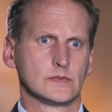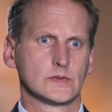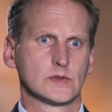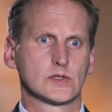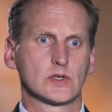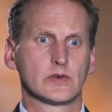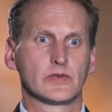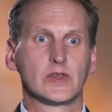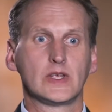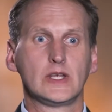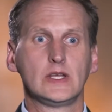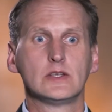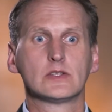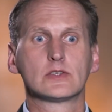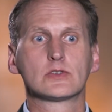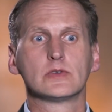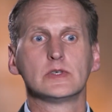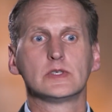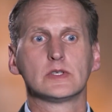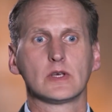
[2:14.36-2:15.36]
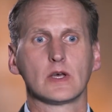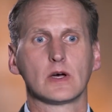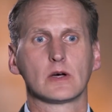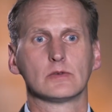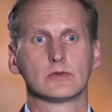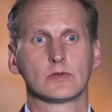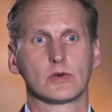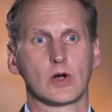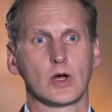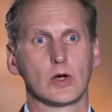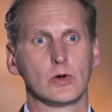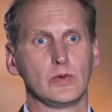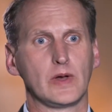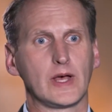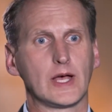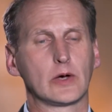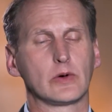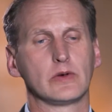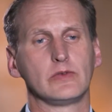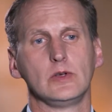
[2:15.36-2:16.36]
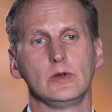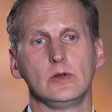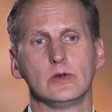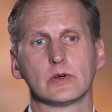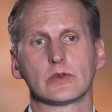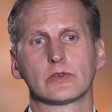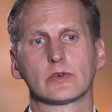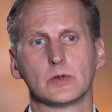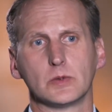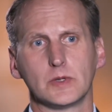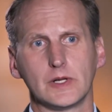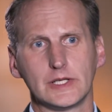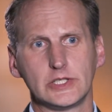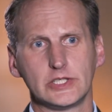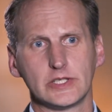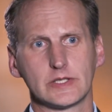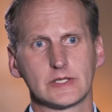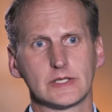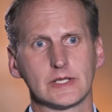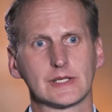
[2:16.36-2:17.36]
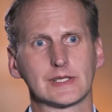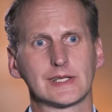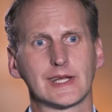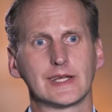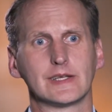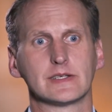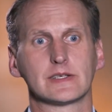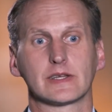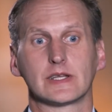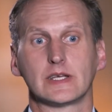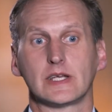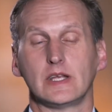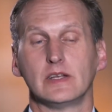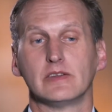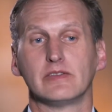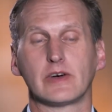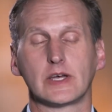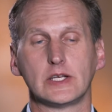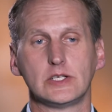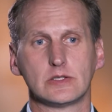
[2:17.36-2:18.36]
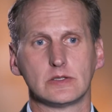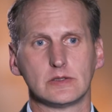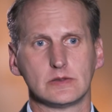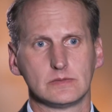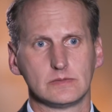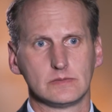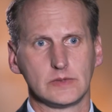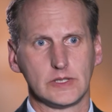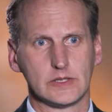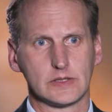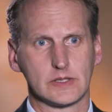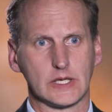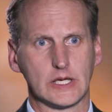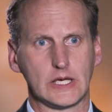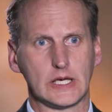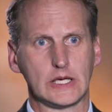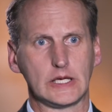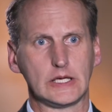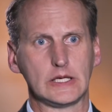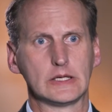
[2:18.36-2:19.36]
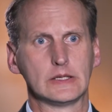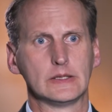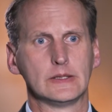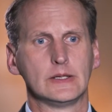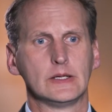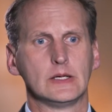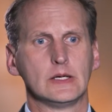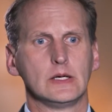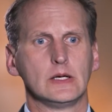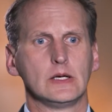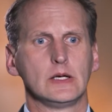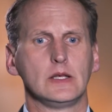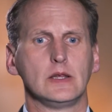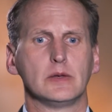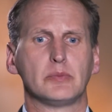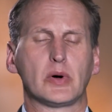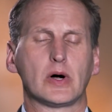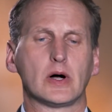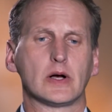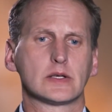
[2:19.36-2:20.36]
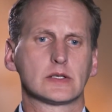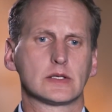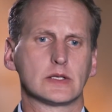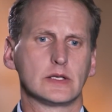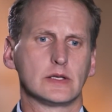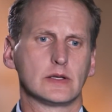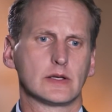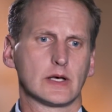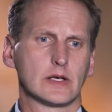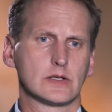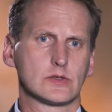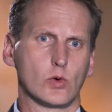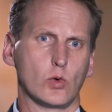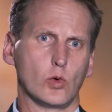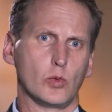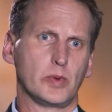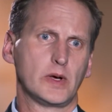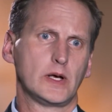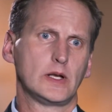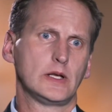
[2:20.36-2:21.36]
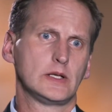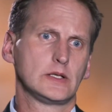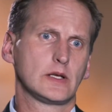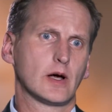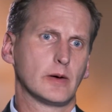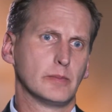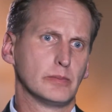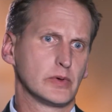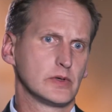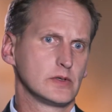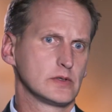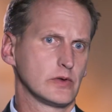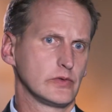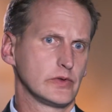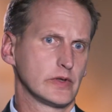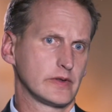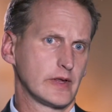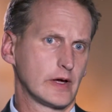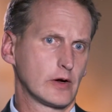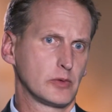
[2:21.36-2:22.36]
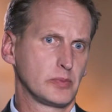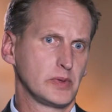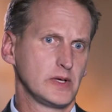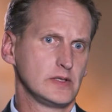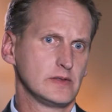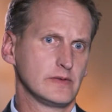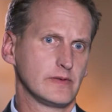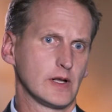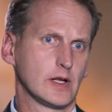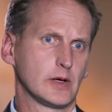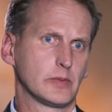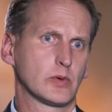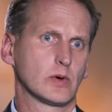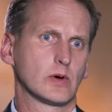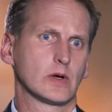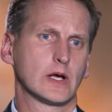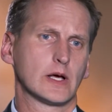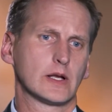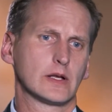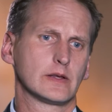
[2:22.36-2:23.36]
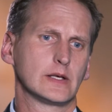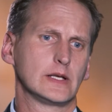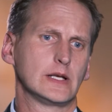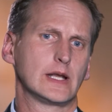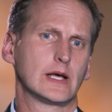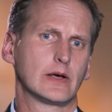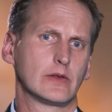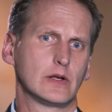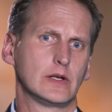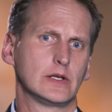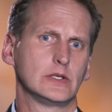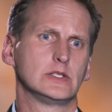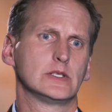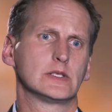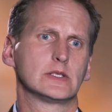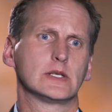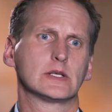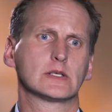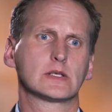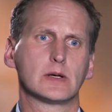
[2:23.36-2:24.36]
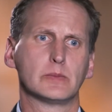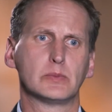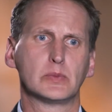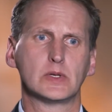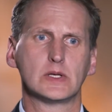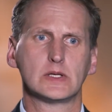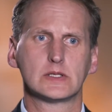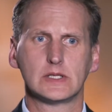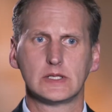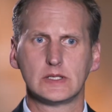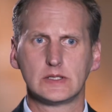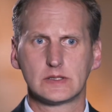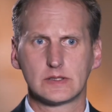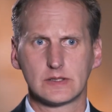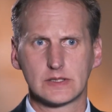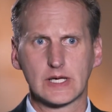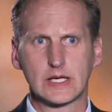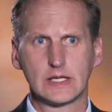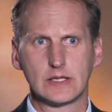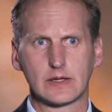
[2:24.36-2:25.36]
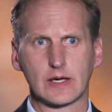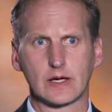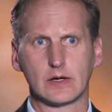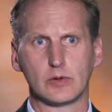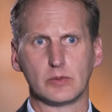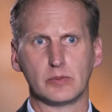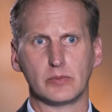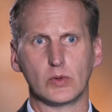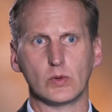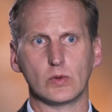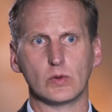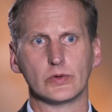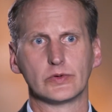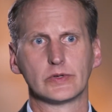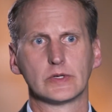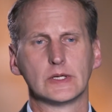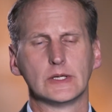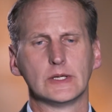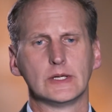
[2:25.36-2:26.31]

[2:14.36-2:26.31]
So for the industry to grow now, if you look through a logistics lens, I think innovation is the key. In the past, that's all been incumbent on the therapy developer, and I think now the logistics companies need to take that on board.